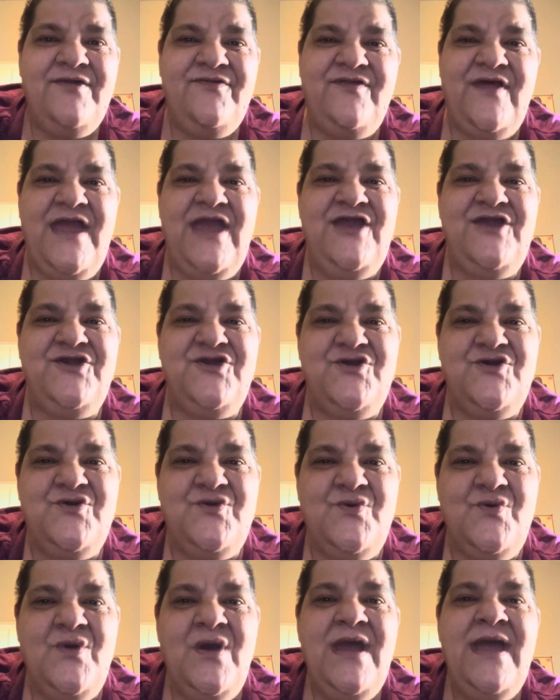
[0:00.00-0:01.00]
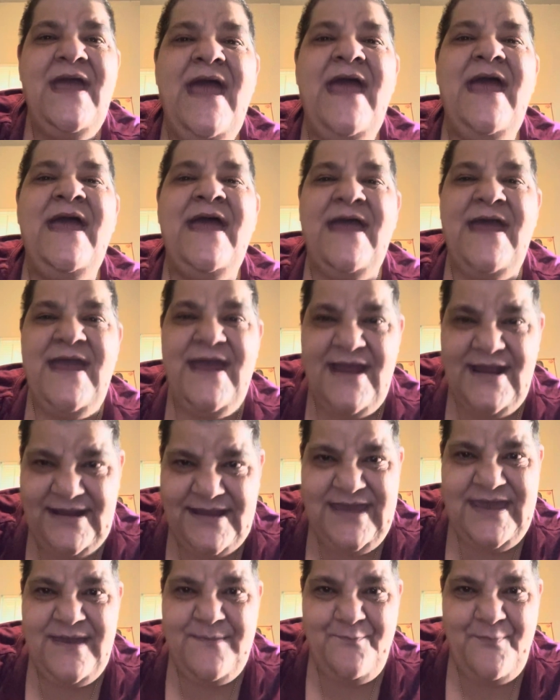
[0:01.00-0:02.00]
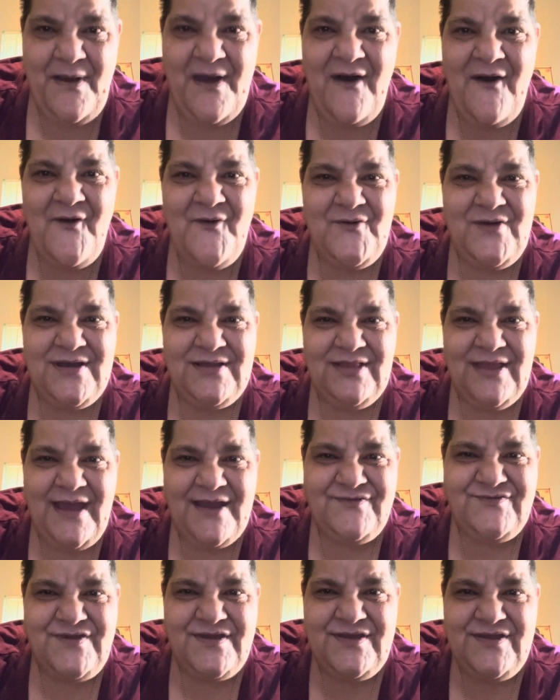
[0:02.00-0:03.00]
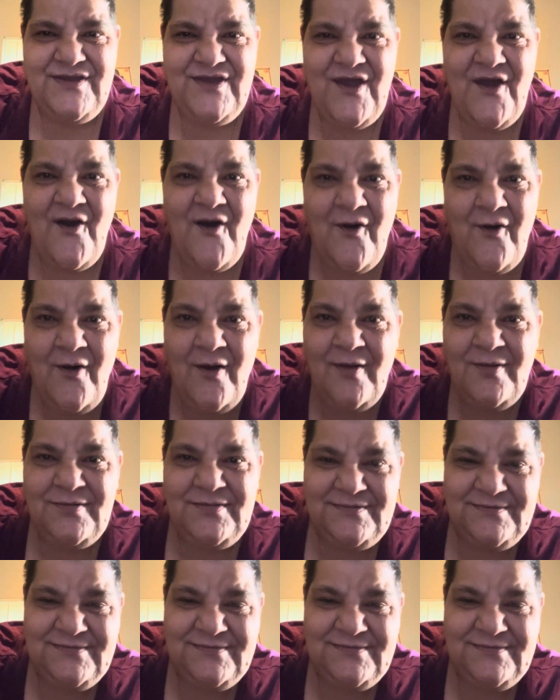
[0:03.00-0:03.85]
Thank you, and keep on collecting, y'all.